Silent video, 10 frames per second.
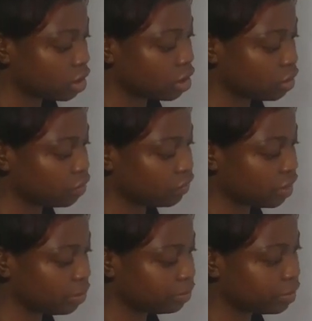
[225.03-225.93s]

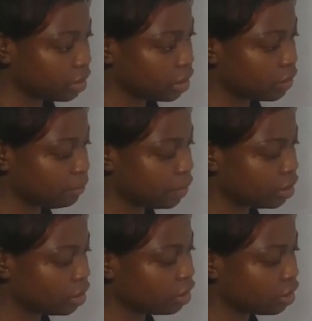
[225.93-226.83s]
kilogram
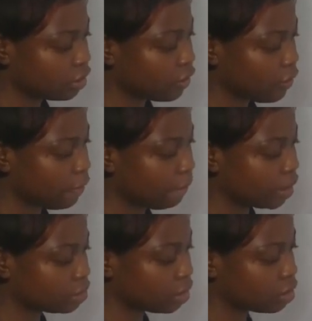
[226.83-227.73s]
meter
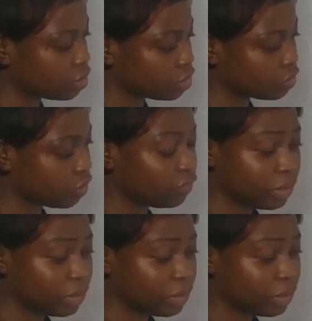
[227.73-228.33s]
per second square.